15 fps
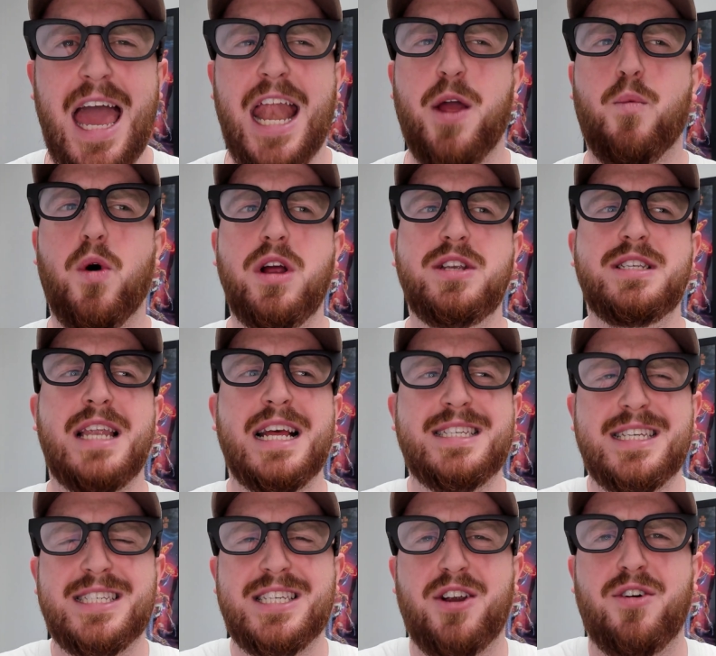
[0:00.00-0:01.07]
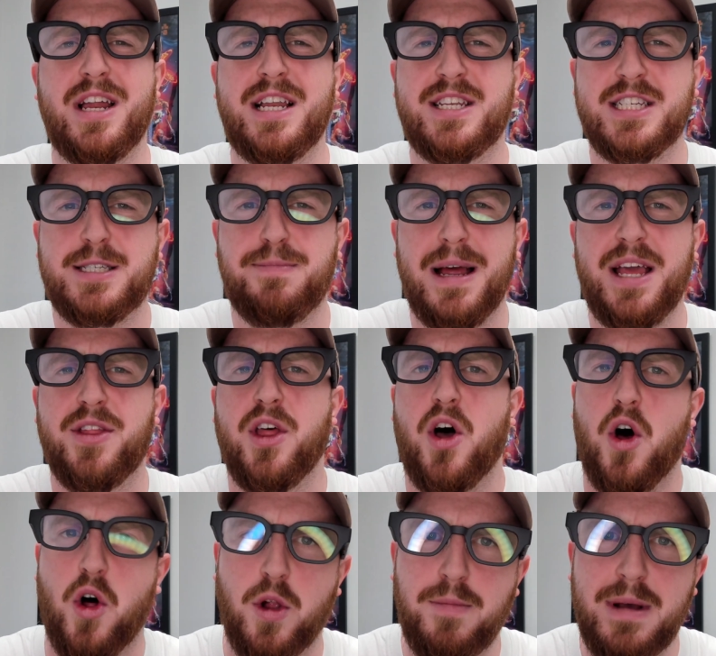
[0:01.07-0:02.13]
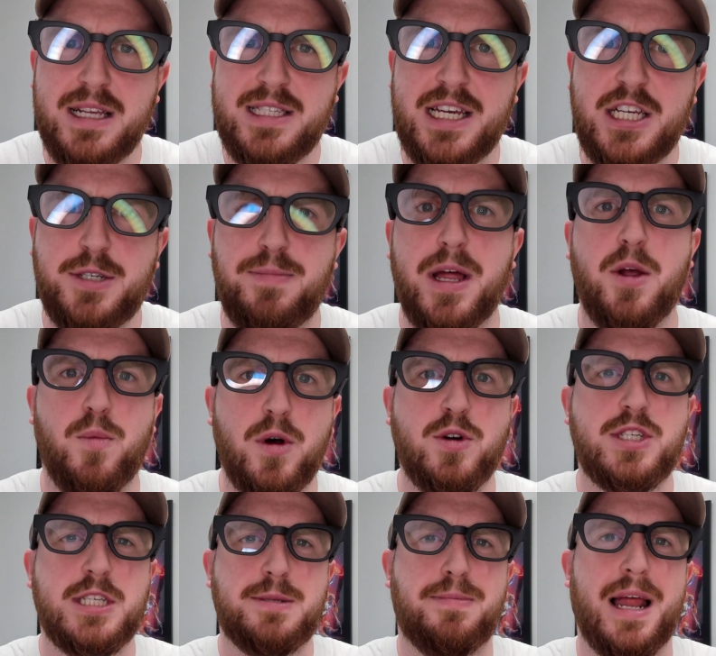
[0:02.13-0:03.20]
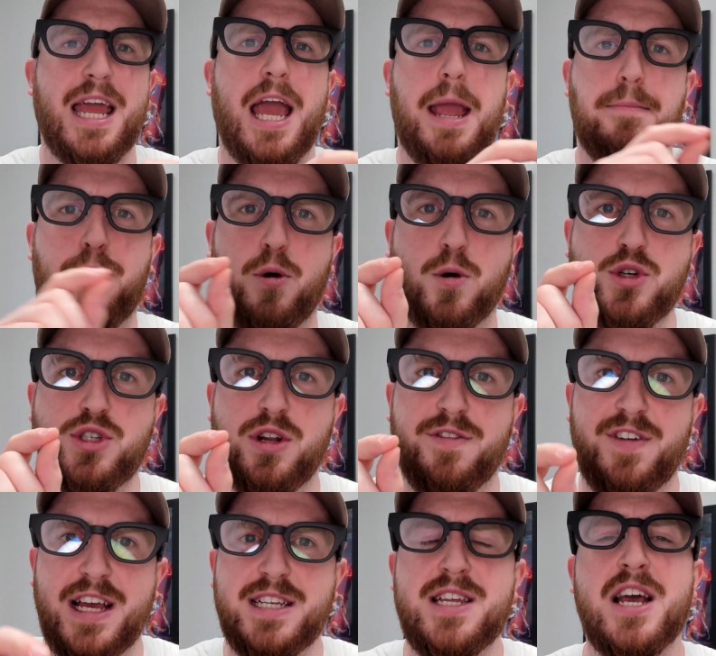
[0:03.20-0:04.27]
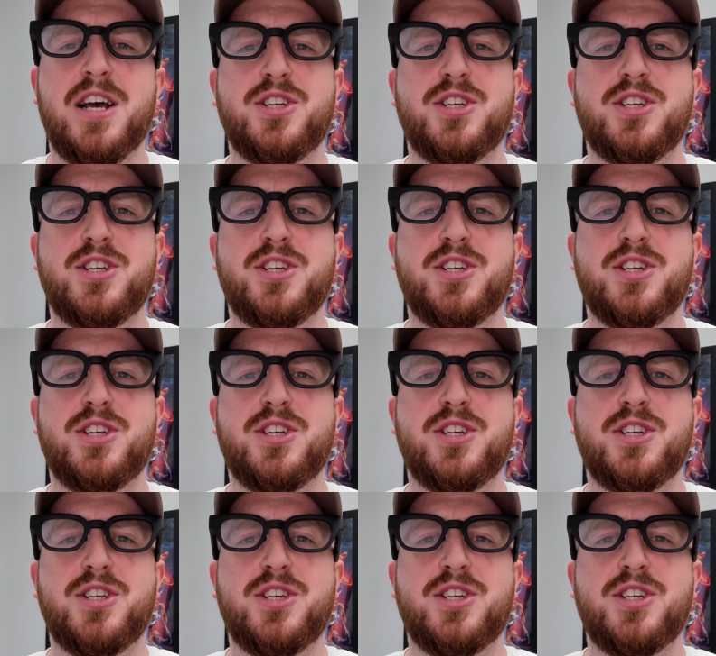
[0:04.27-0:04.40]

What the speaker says: And it won't necessarily display the whole message, but it will display a portion of it,